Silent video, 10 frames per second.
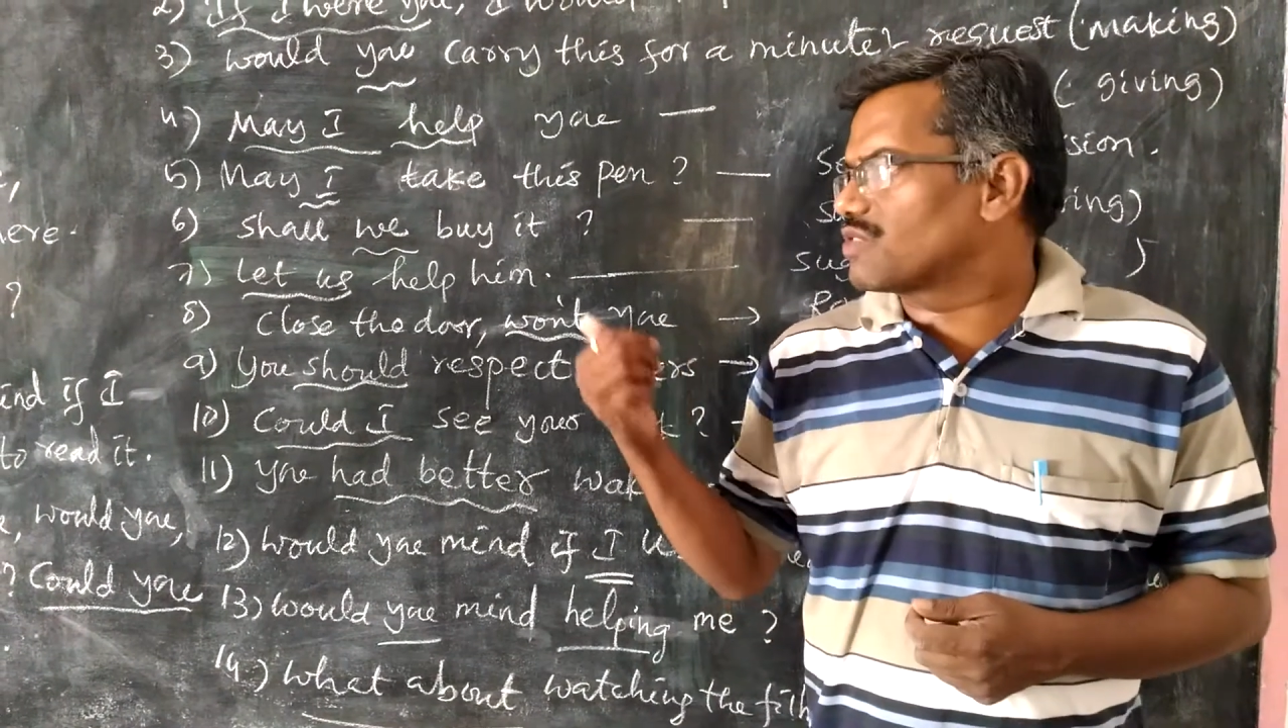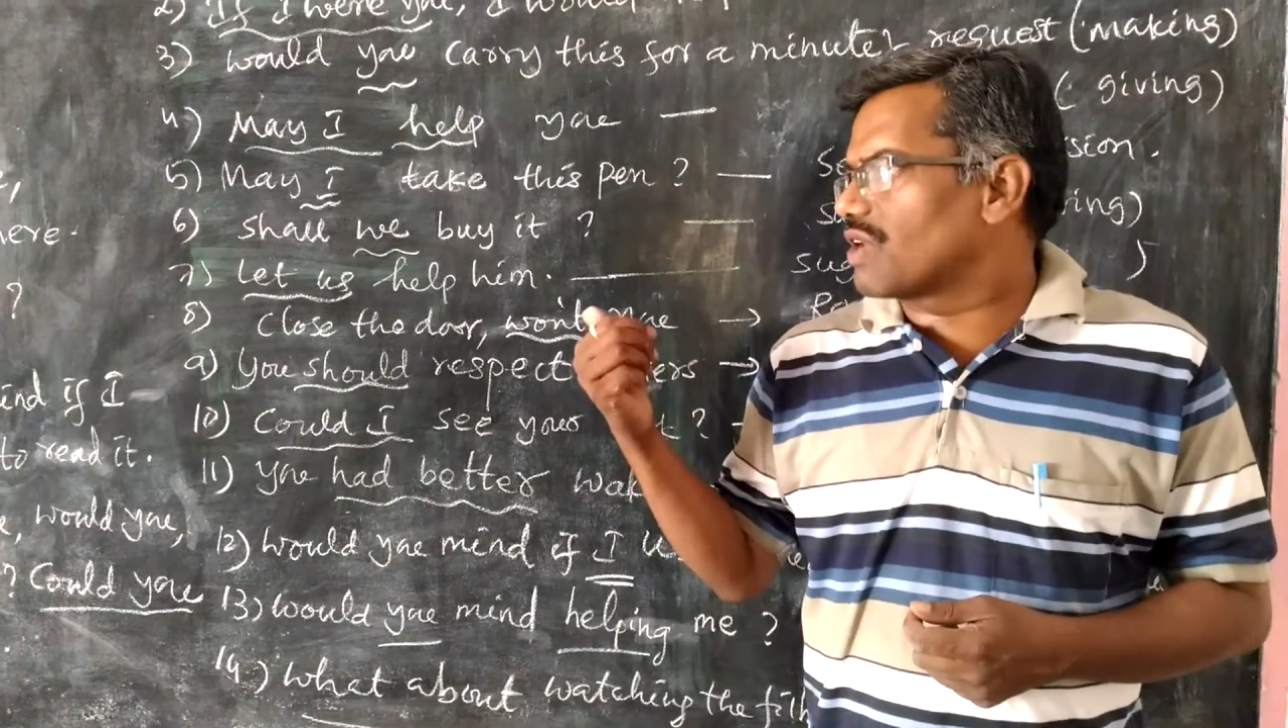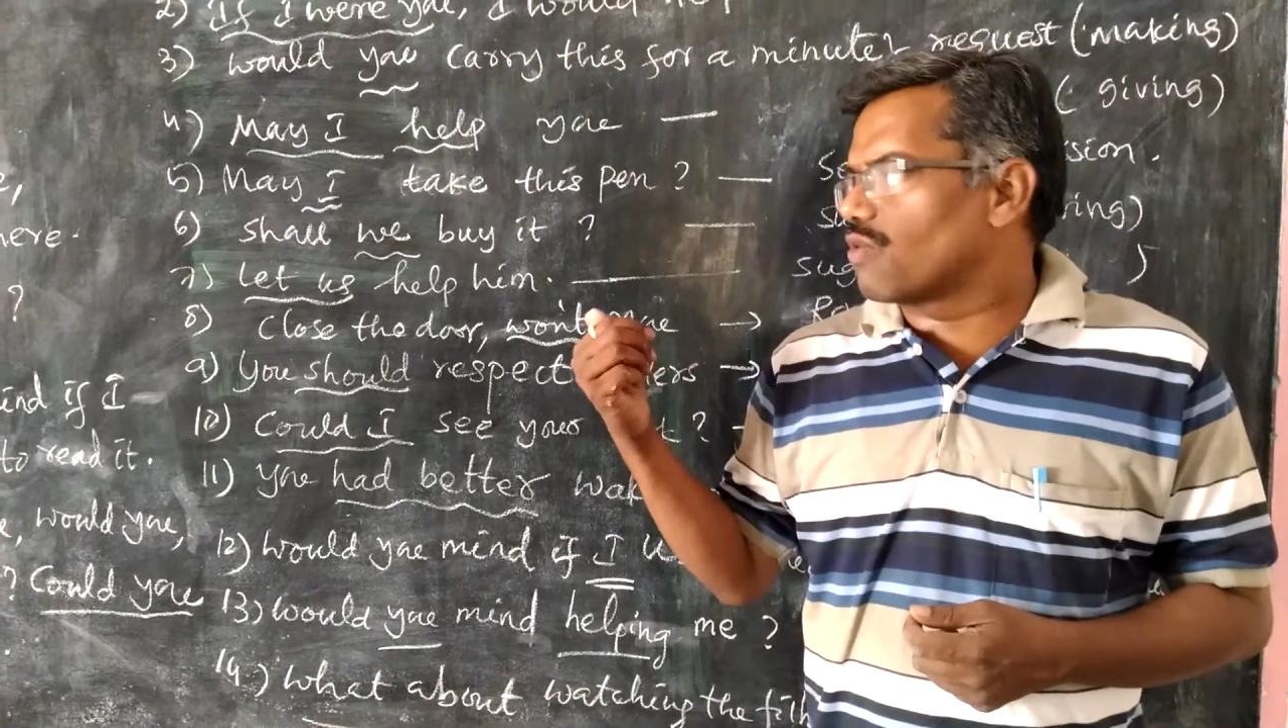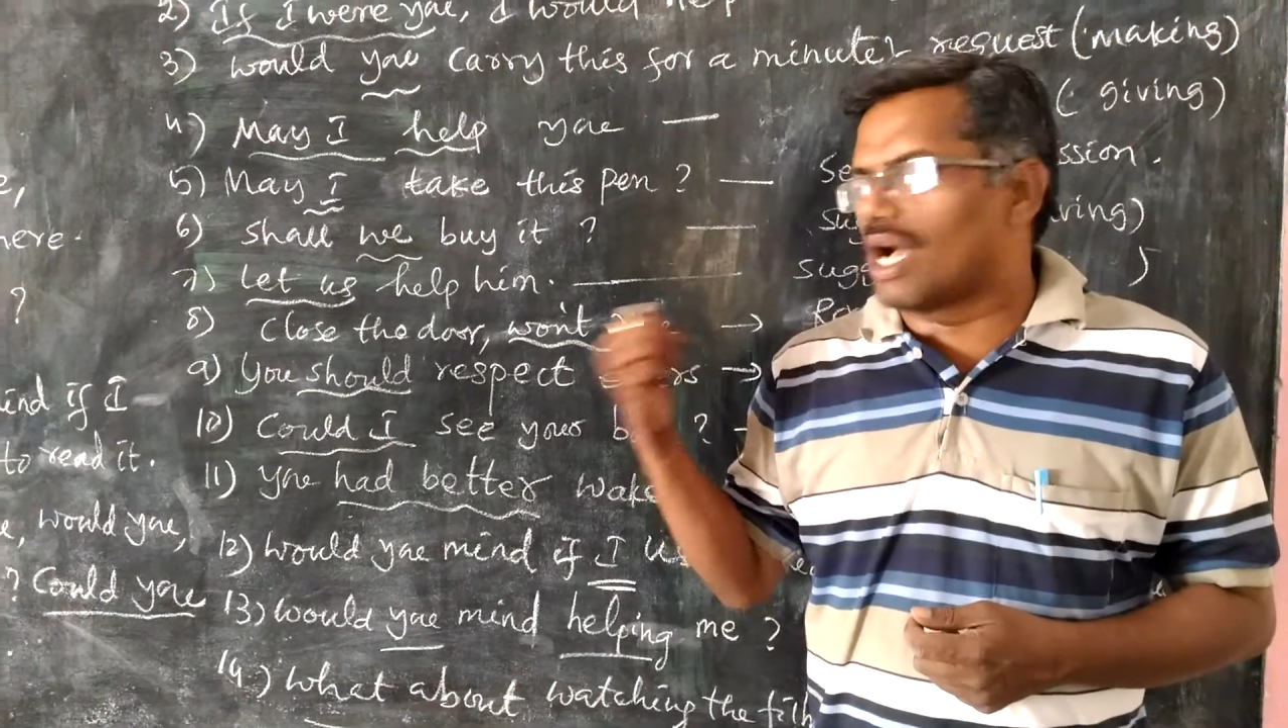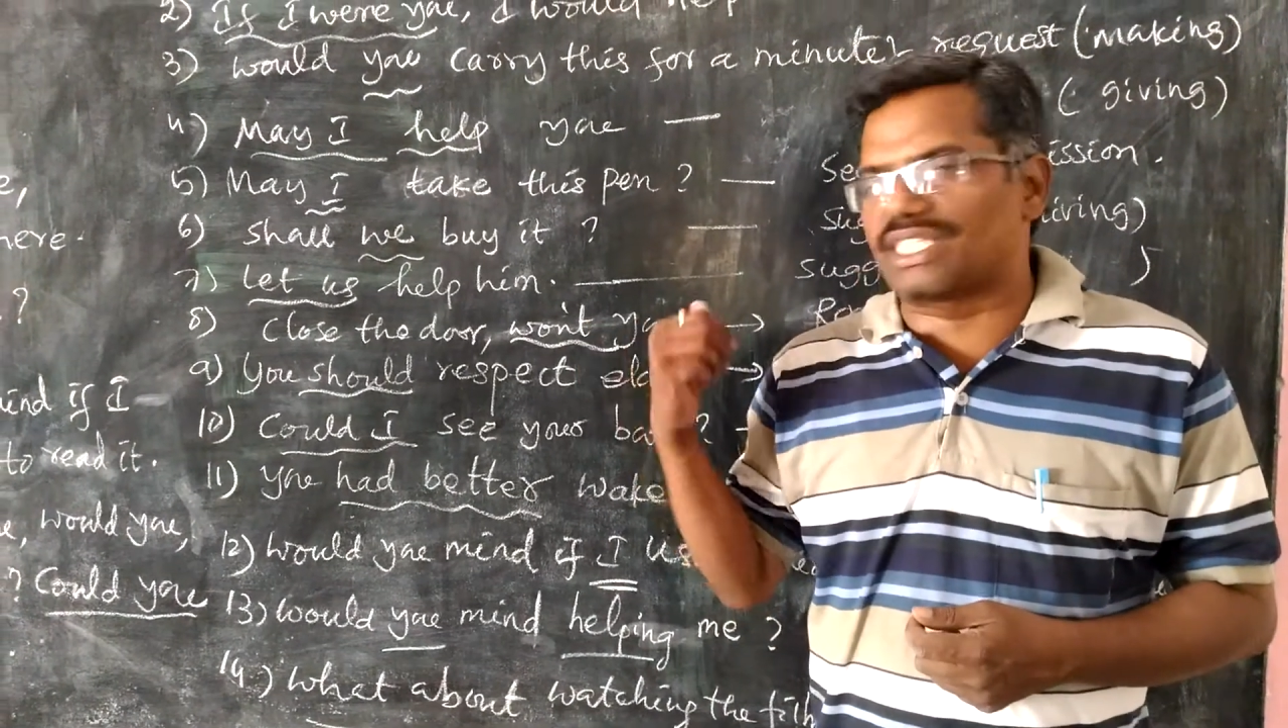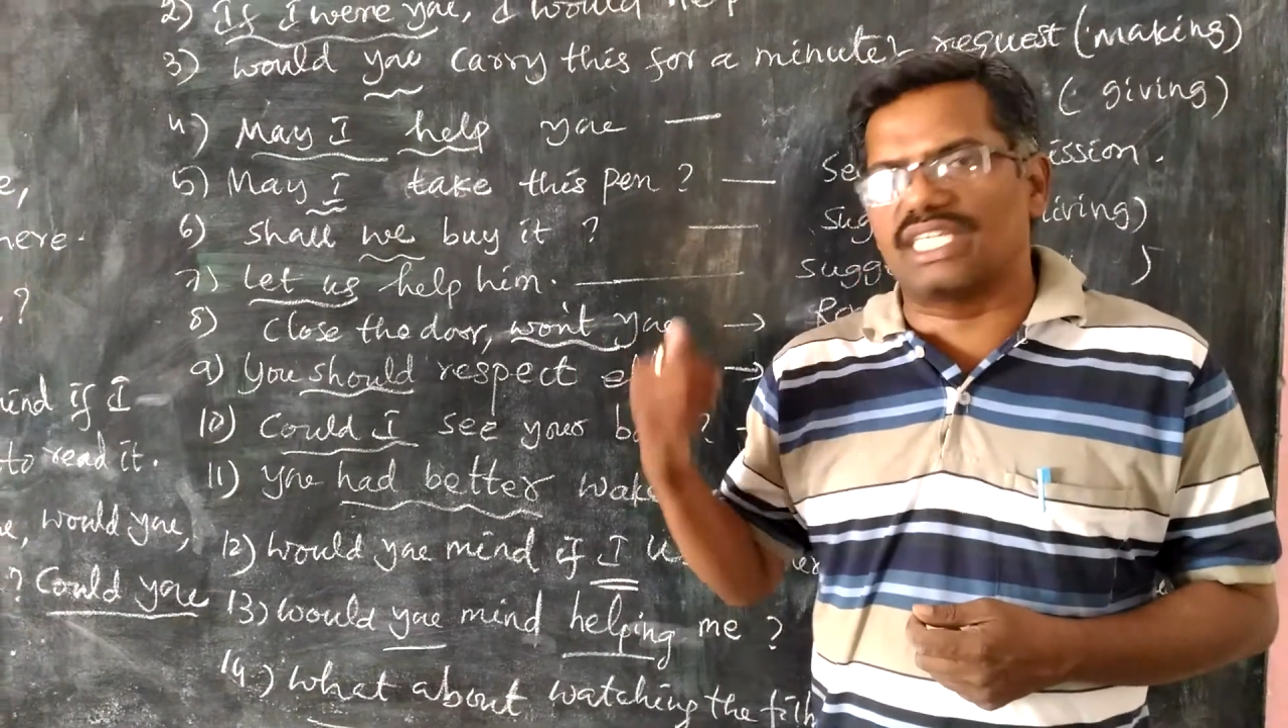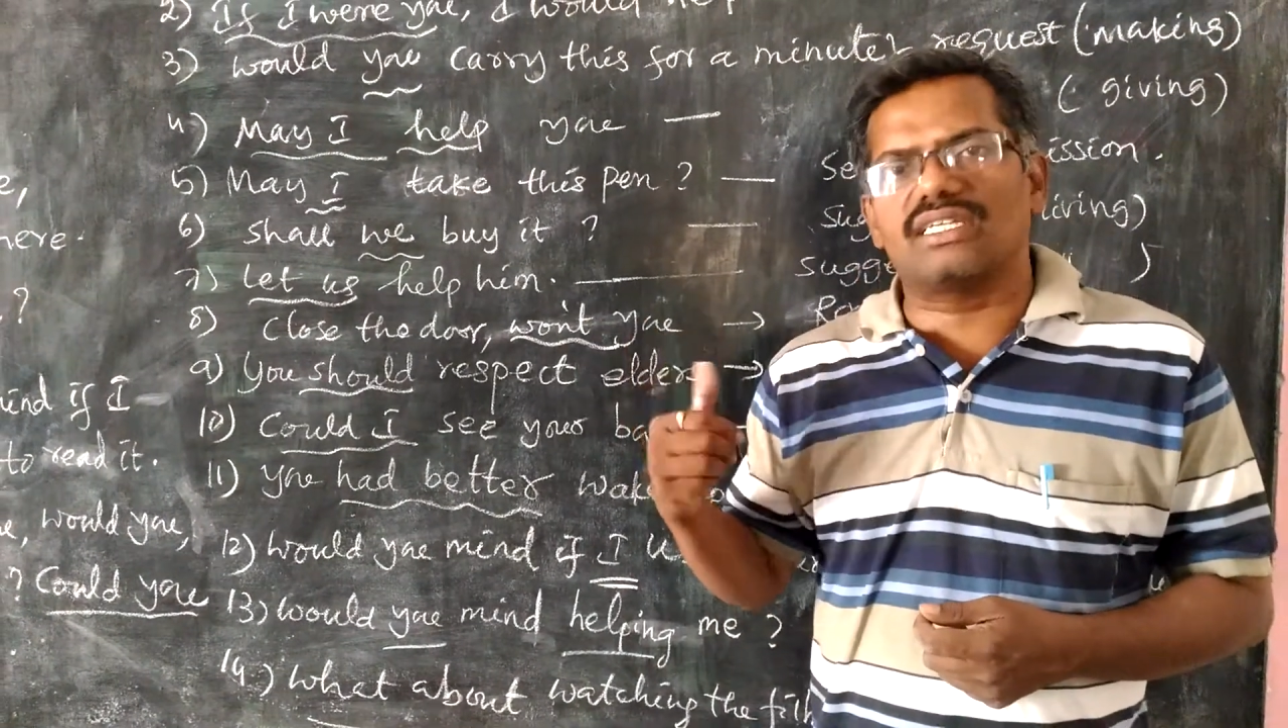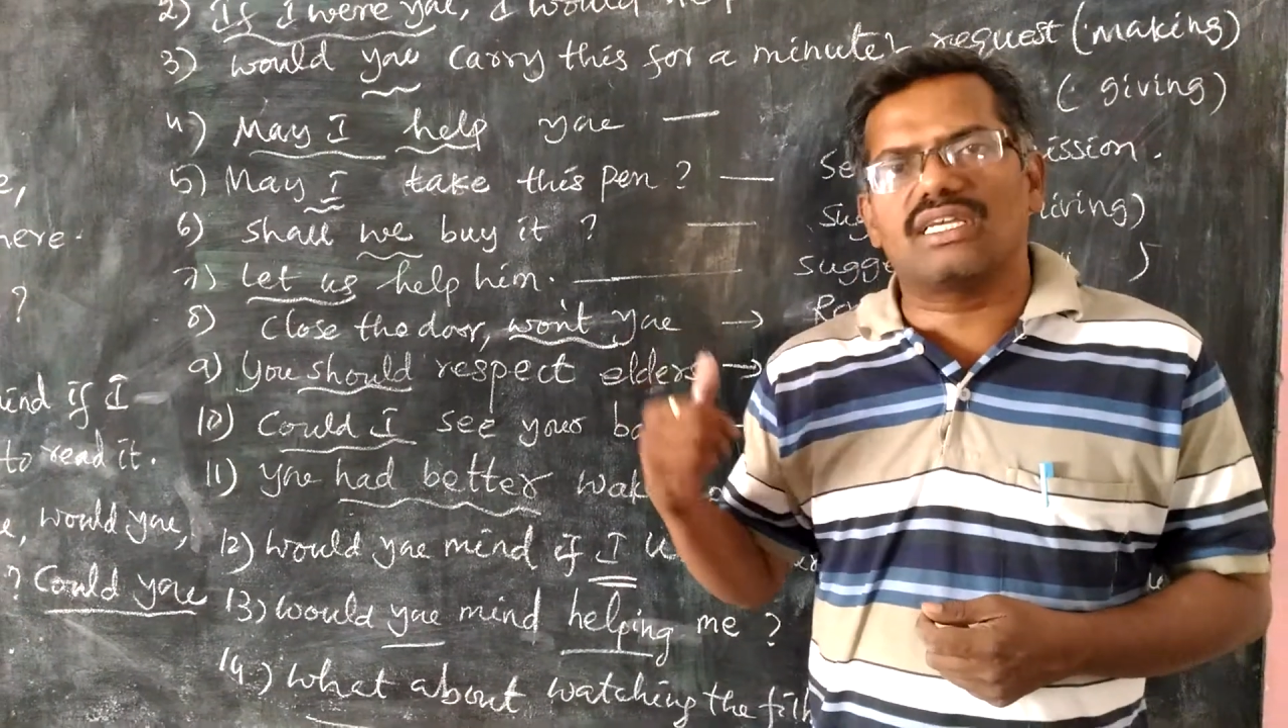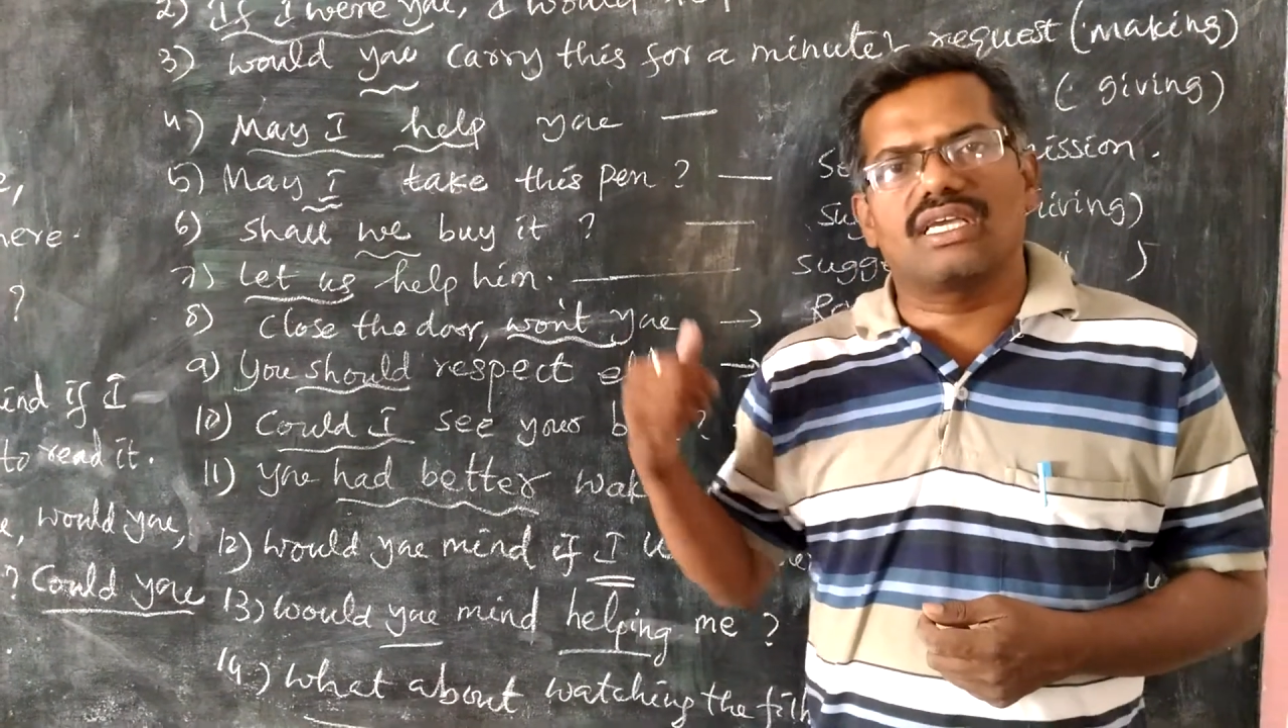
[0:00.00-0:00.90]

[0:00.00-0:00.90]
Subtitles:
for watching.